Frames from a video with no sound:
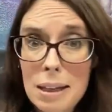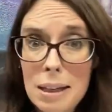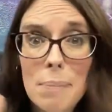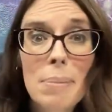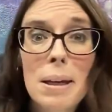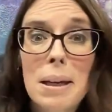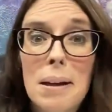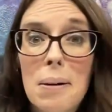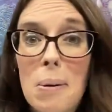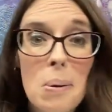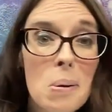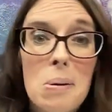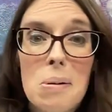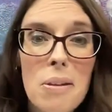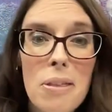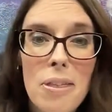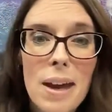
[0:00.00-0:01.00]
a
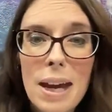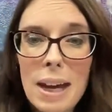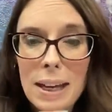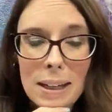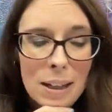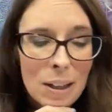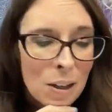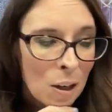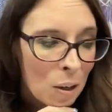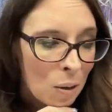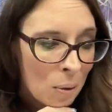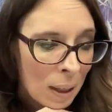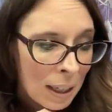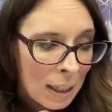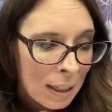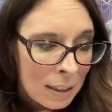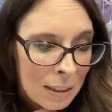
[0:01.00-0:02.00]
whole thing,
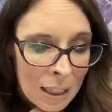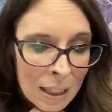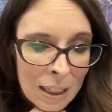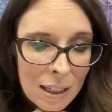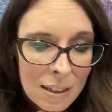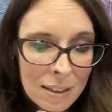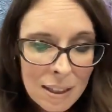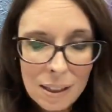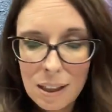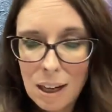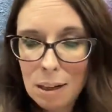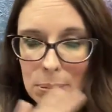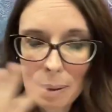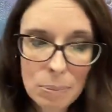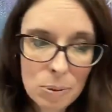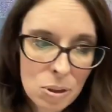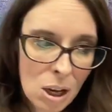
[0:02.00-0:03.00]
and you see a lot of
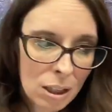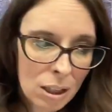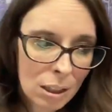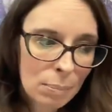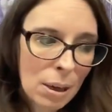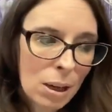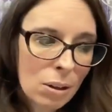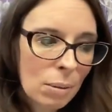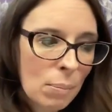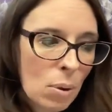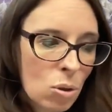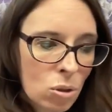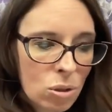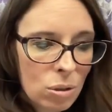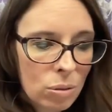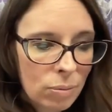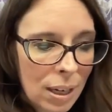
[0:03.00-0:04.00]
people talking about
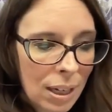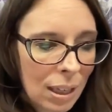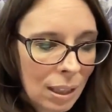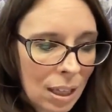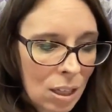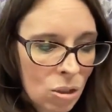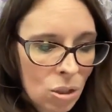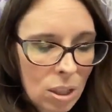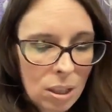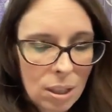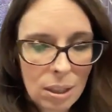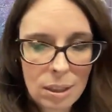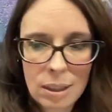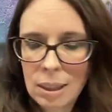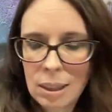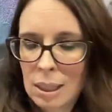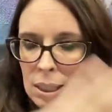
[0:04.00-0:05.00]
emotional
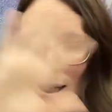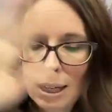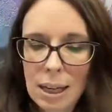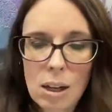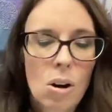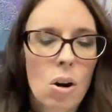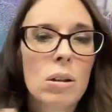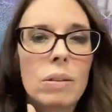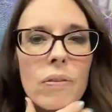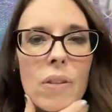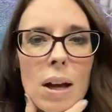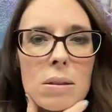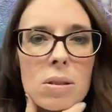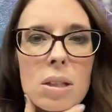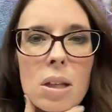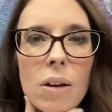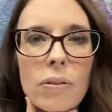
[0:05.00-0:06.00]
regulation and all of
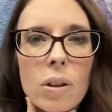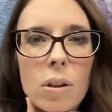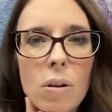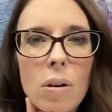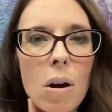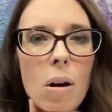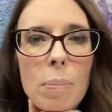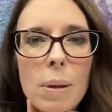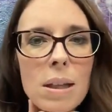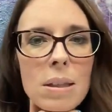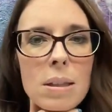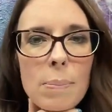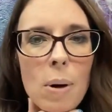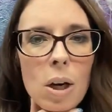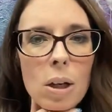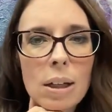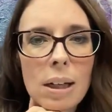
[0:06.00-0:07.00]
that stuff, it all plays a
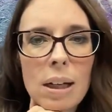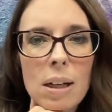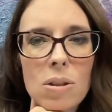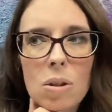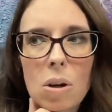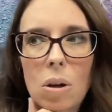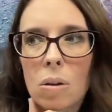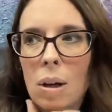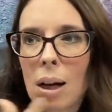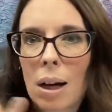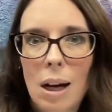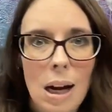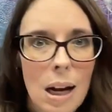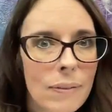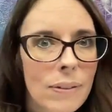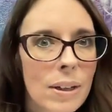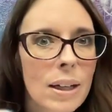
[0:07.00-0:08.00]
part in it. So
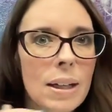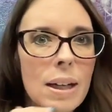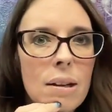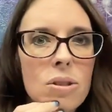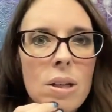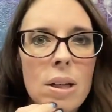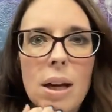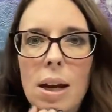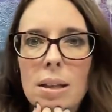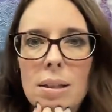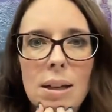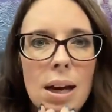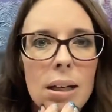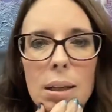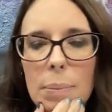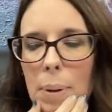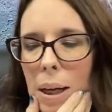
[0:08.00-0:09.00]
I have ADHD,
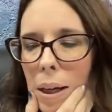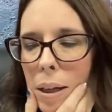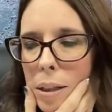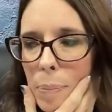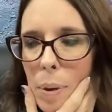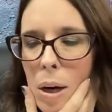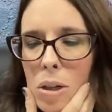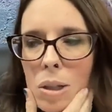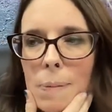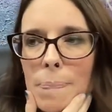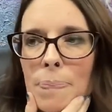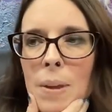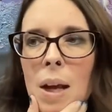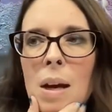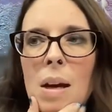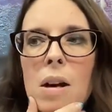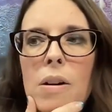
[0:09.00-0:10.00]
anxiety, panic, depression.
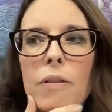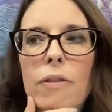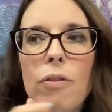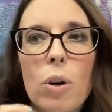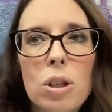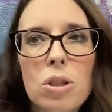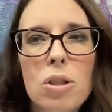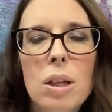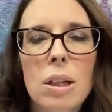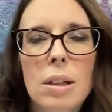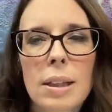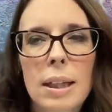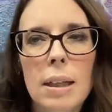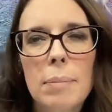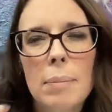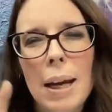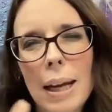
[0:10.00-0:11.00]

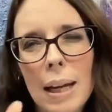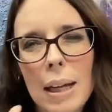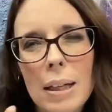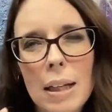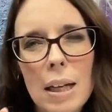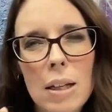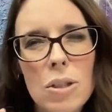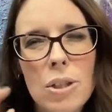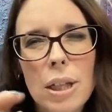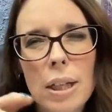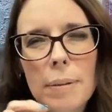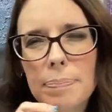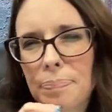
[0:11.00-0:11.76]
Fortunately, my ADHD